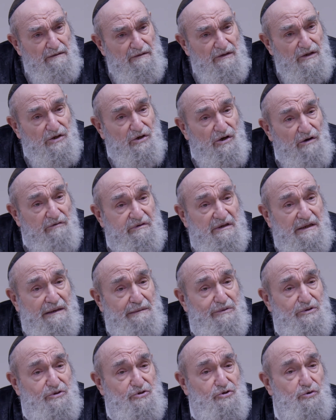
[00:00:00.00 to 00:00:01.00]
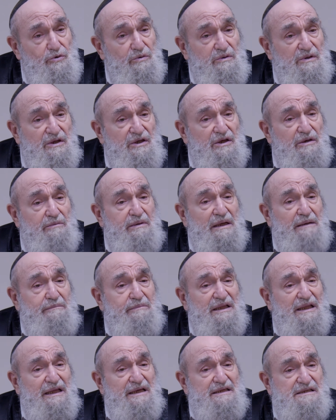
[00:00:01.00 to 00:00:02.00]
The cover of Yehoshua and the cover of
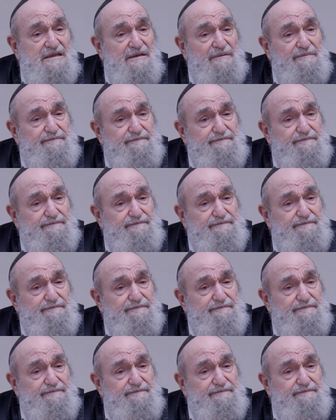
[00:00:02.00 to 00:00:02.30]
Eliezer.